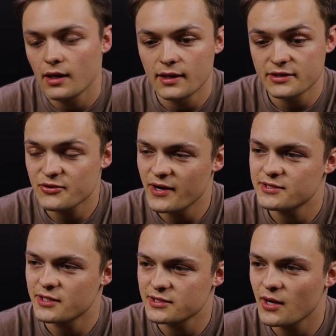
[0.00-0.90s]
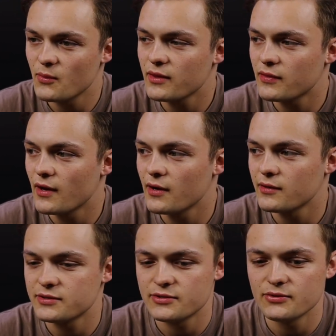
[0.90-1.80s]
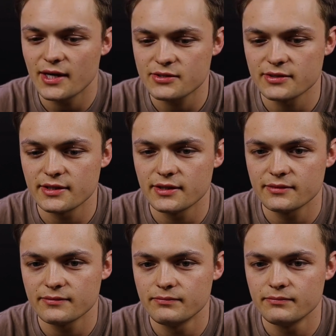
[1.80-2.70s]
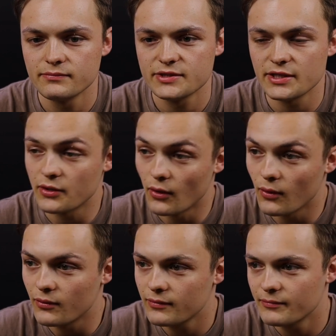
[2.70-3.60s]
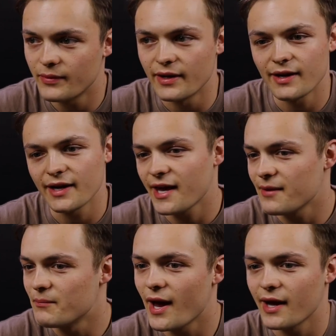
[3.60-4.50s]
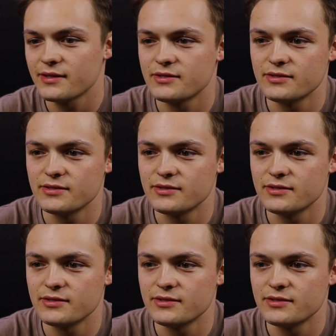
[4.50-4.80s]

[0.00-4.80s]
And it's crazy because I went there to actually see a girl, but I came back